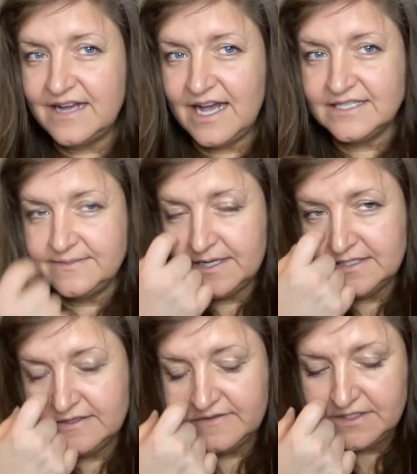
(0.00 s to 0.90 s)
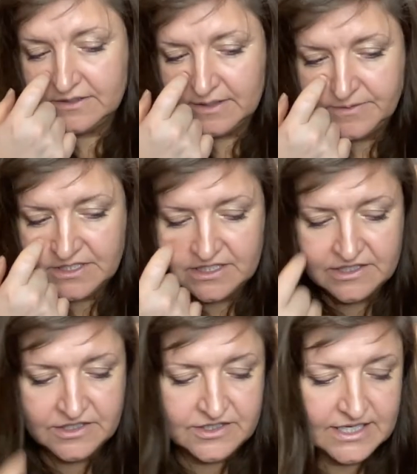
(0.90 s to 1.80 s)
aspects of interruption
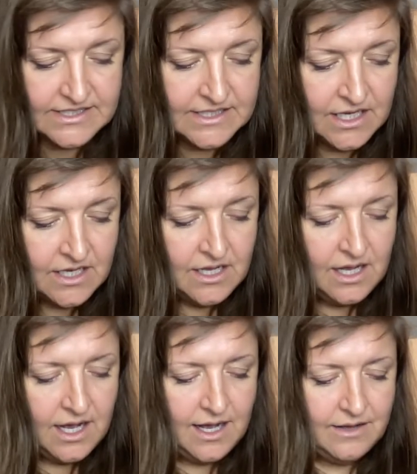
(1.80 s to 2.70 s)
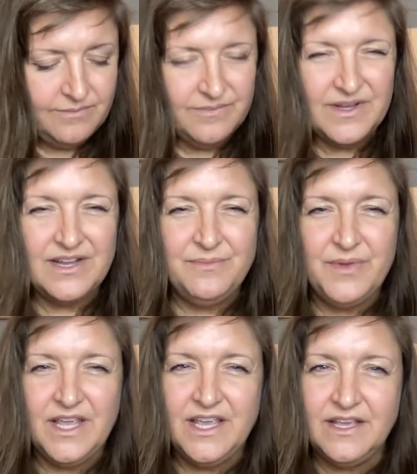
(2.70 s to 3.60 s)
and stress can
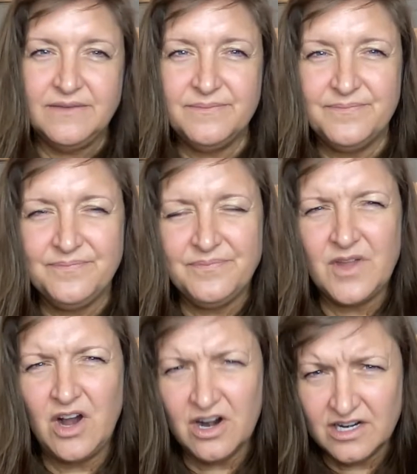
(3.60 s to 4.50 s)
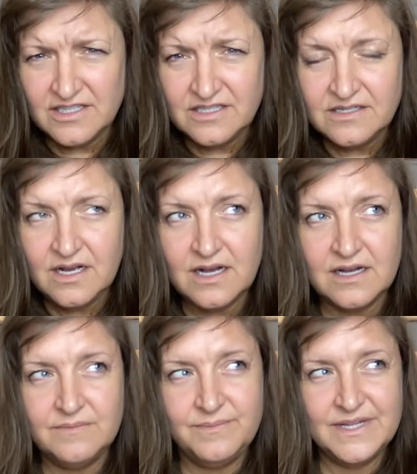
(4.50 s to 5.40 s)
be hard.
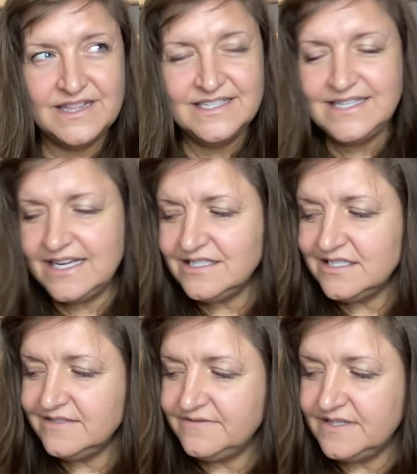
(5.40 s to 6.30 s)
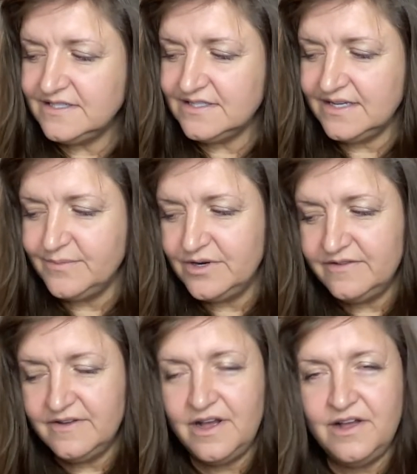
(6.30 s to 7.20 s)
But this actually is like more
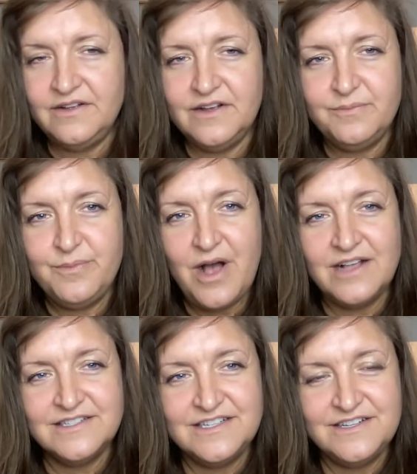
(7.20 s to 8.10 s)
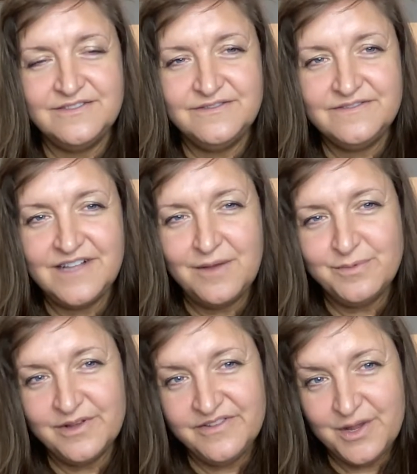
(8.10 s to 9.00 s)
of a positive,
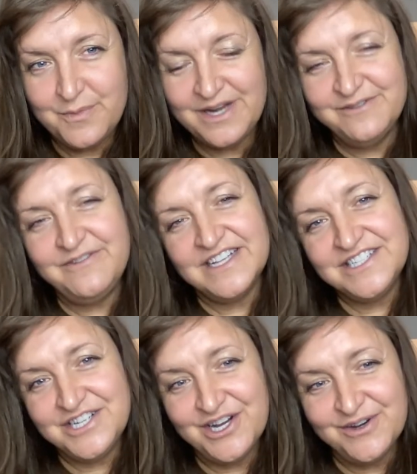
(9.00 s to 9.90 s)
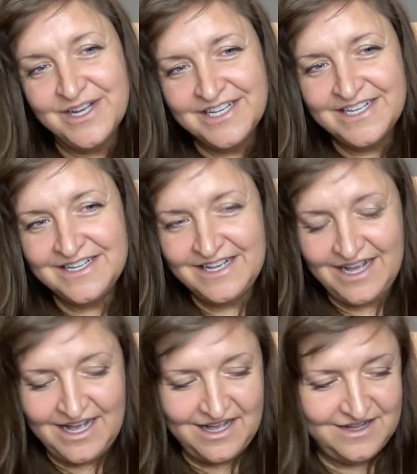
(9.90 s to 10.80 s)
uplifting manifesto.
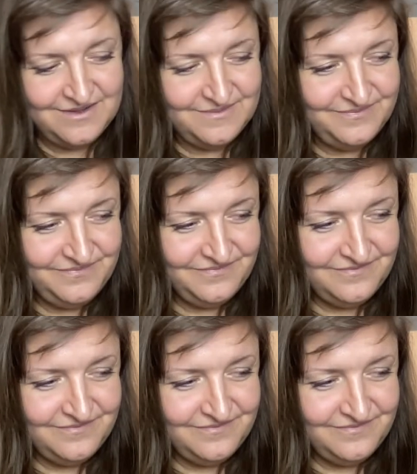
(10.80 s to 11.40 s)
Um,